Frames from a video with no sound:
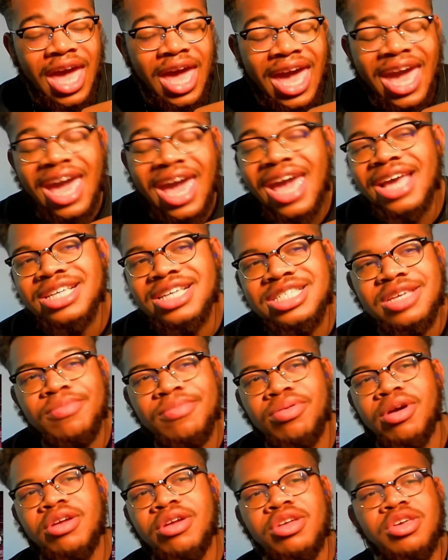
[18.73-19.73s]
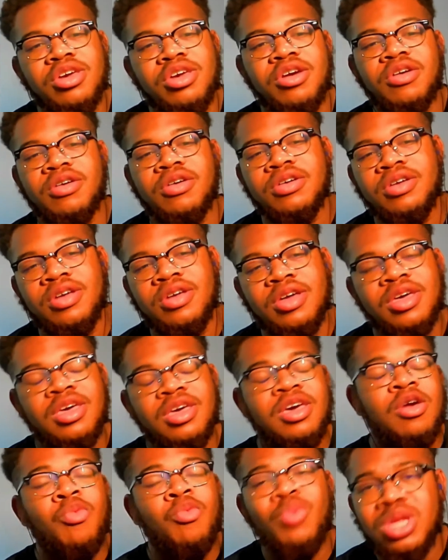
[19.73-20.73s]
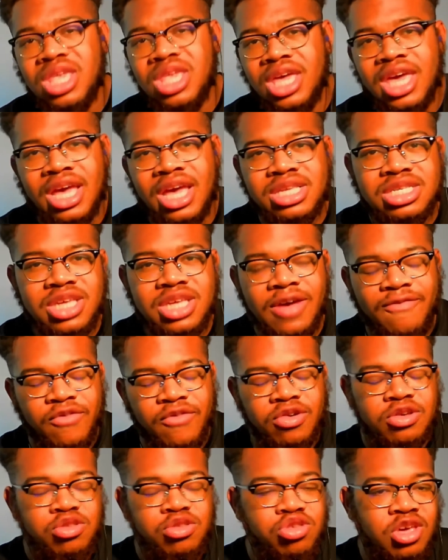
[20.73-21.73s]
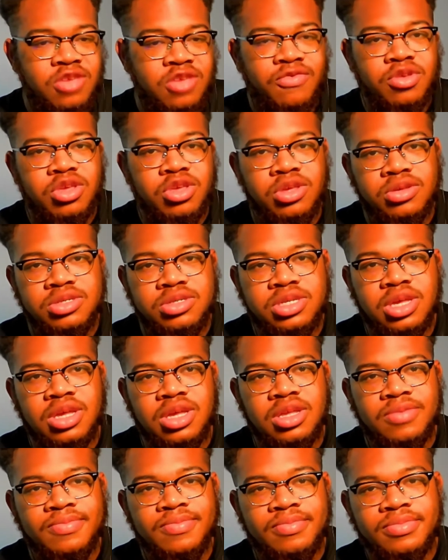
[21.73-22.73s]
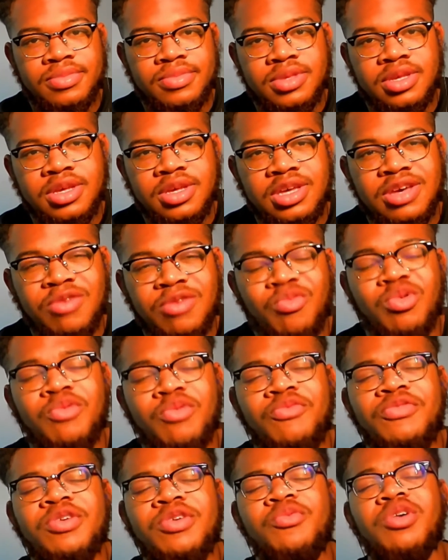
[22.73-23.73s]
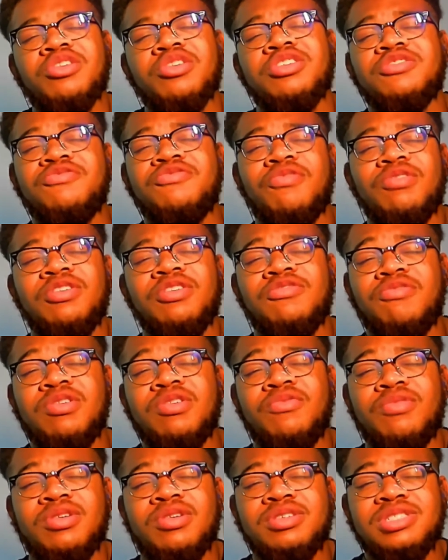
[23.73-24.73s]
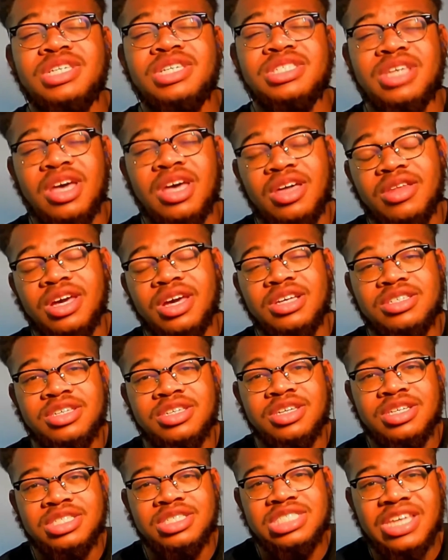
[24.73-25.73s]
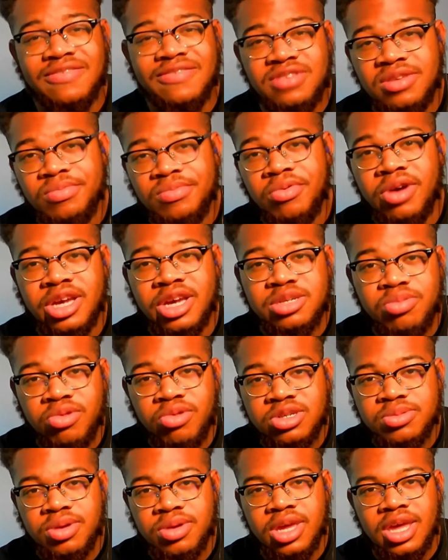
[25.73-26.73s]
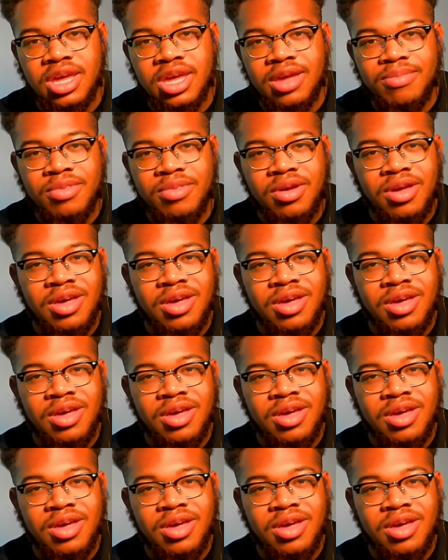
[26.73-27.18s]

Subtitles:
AAC player of the year. Went to Kansas after a transfer to Houston. If you didn't watch his 2021 season highlights, 17.8 points per game.